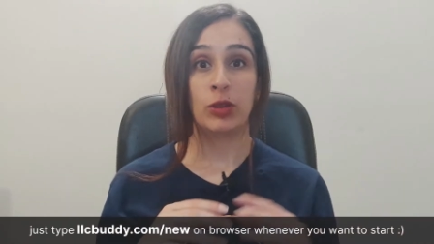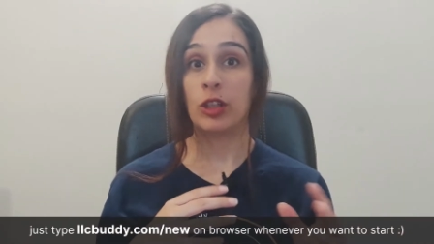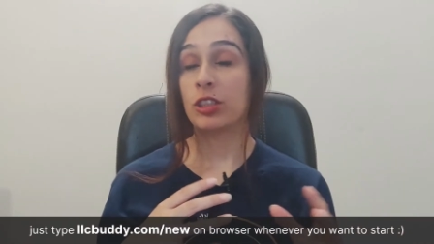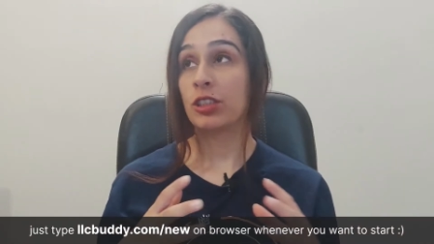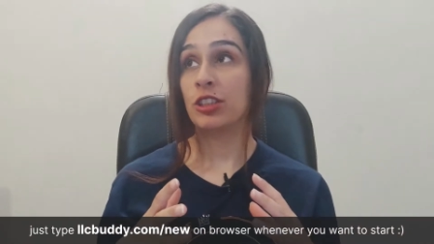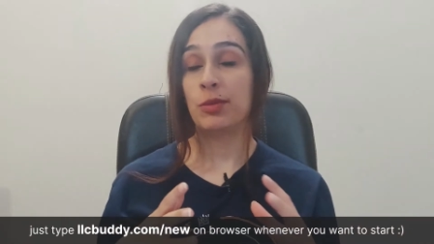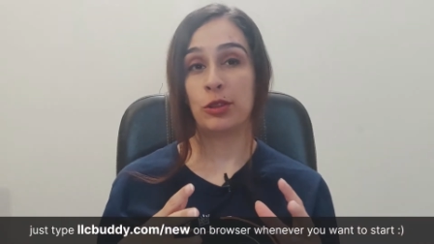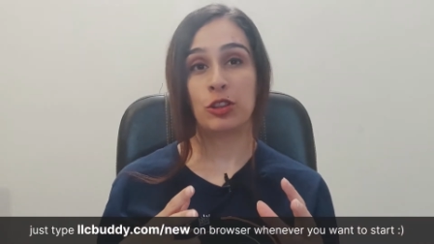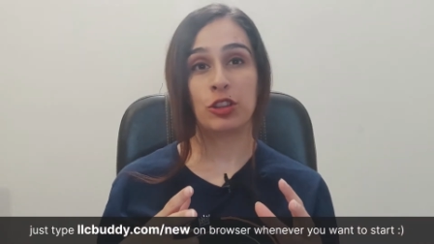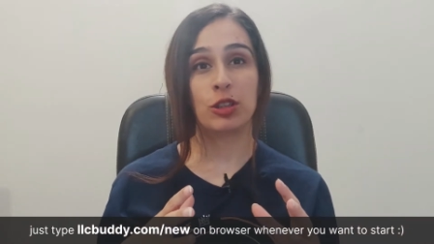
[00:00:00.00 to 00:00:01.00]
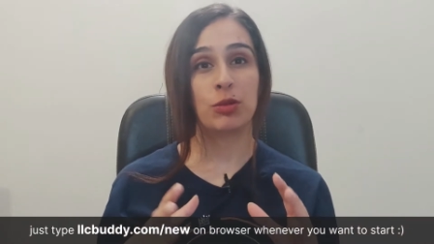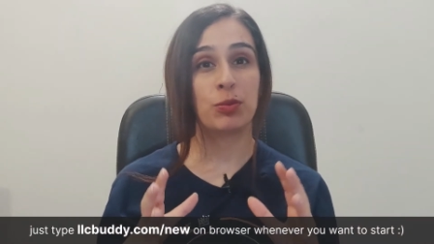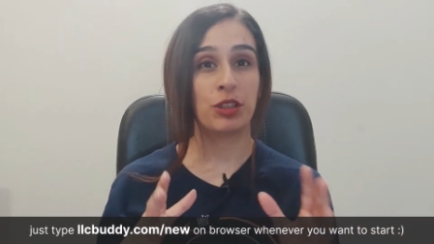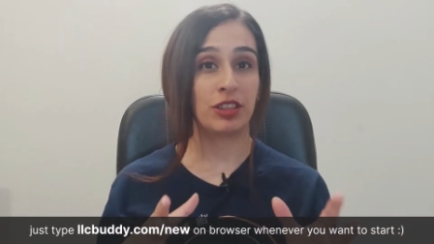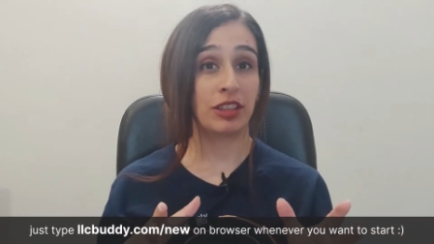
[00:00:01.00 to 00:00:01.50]
You'll also learn about the terms
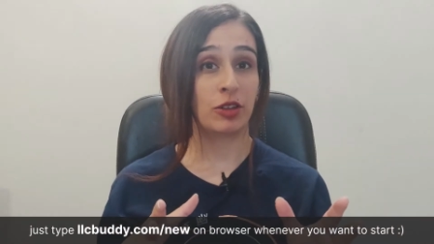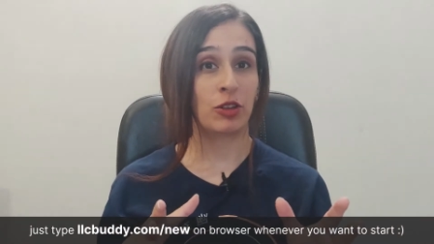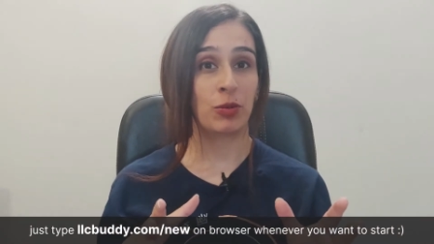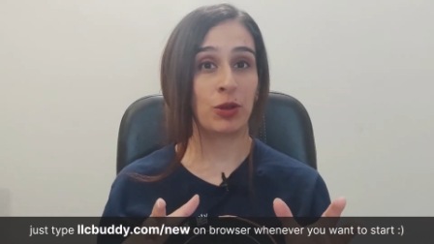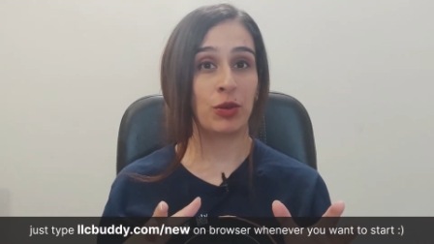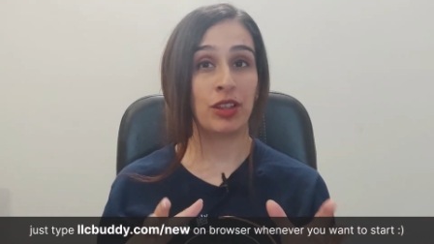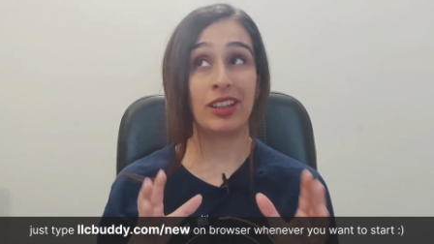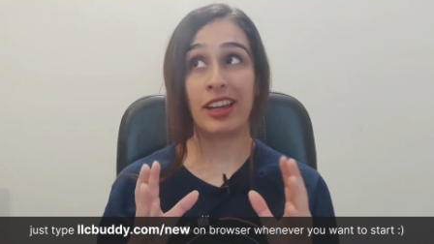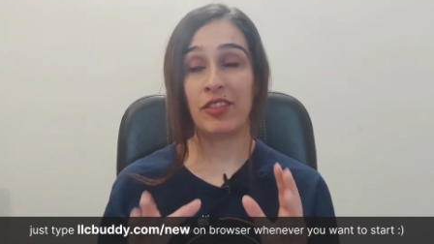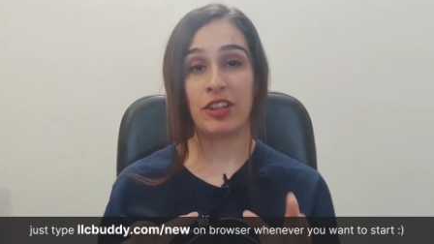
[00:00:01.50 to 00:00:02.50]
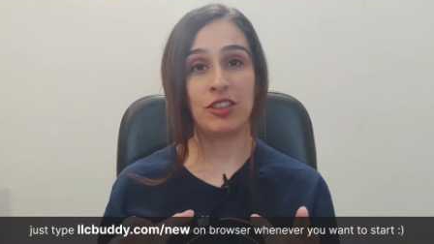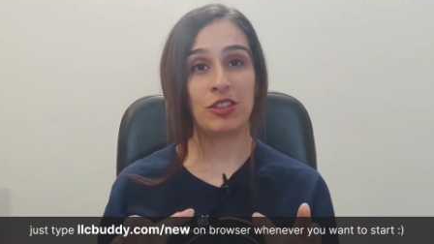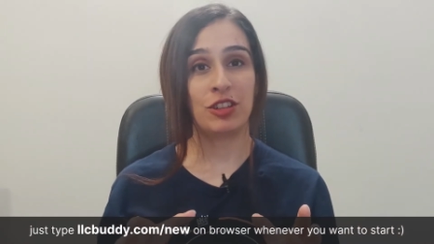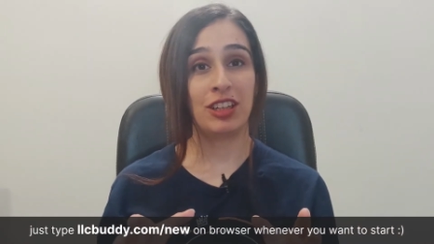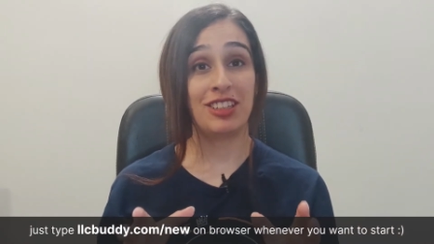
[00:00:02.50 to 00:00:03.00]
piercing the corporate veil and
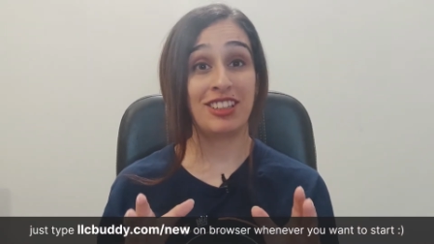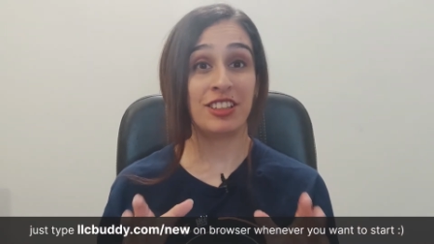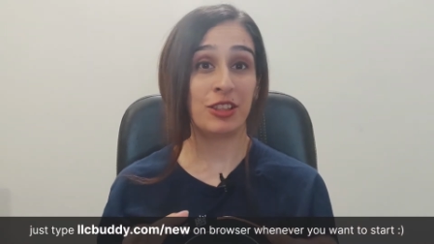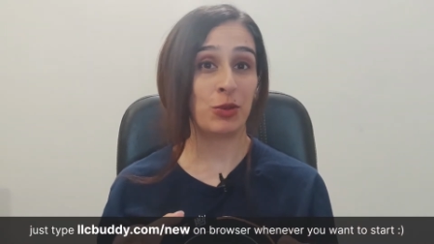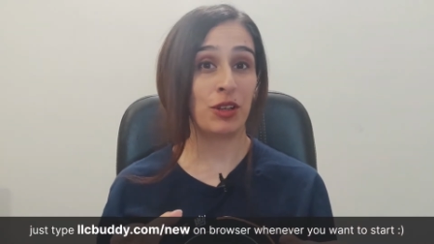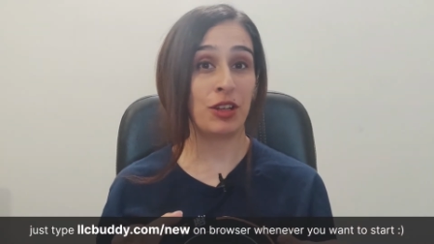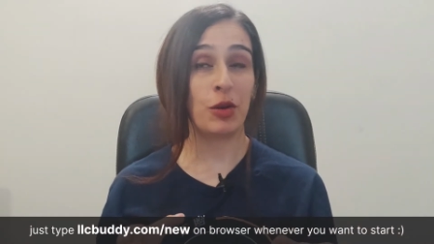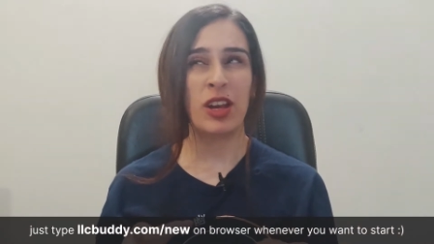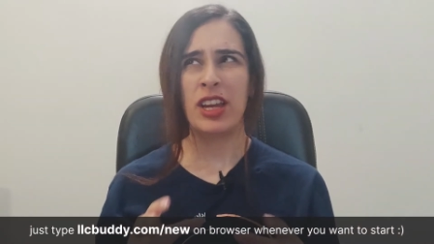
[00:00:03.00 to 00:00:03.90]
registered agent in this video.